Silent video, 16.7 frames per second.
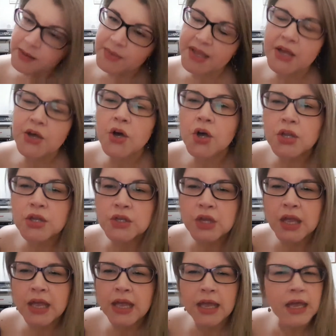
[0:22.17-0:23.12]
because
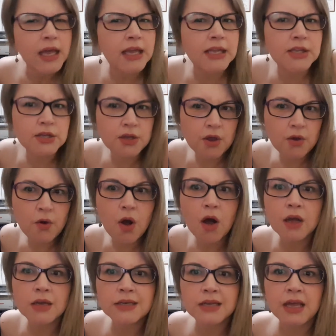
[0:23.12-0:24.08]
it's so
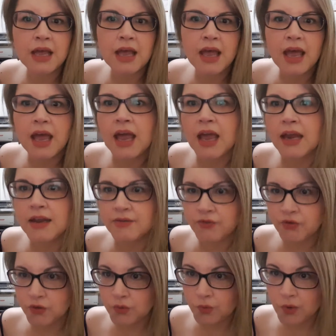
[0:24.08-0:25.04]
hot. And
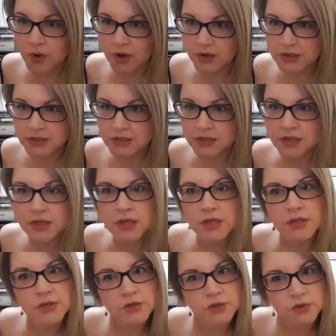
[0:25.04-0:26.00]
if you want
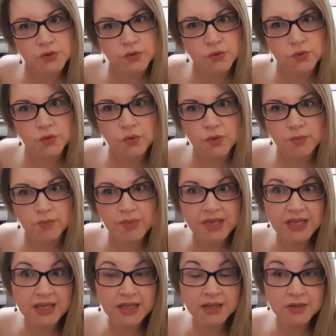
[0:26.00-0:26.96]
to
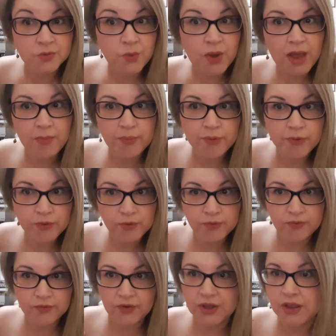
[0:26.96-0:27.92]
be sweat
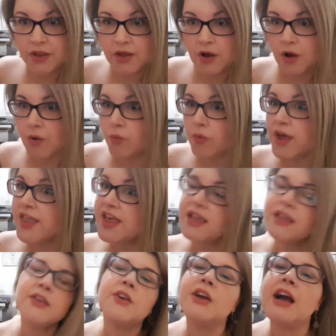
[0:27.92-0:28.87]
proof in the hot weather,
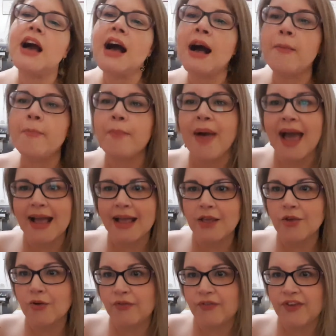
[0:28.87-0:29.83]
you can't
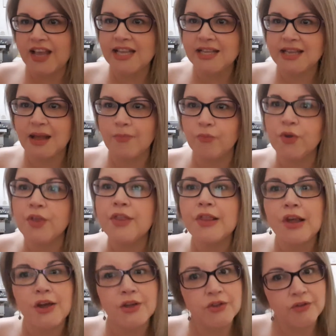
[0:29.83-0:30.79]
pack your face up with
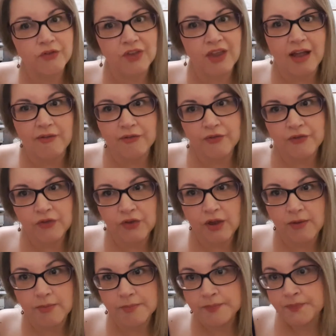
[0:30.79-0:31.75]
loads of stuff.
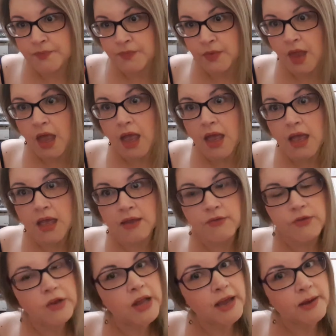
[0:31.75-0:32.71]
So
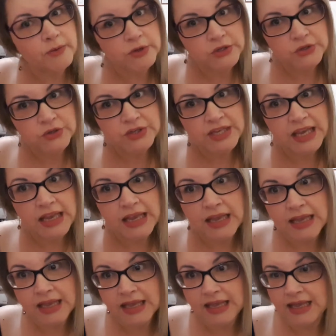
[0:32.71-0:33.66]
if you like what you
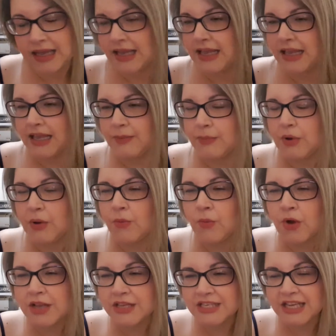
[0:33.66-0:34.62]
see, keep on
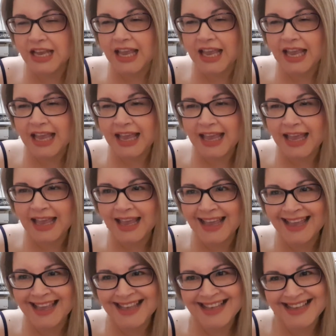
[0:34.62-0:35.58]

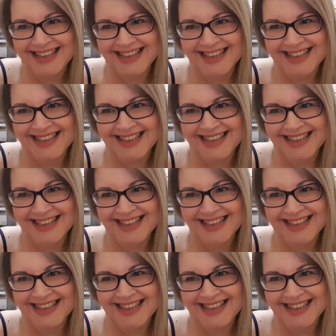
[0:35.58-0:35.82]
watching.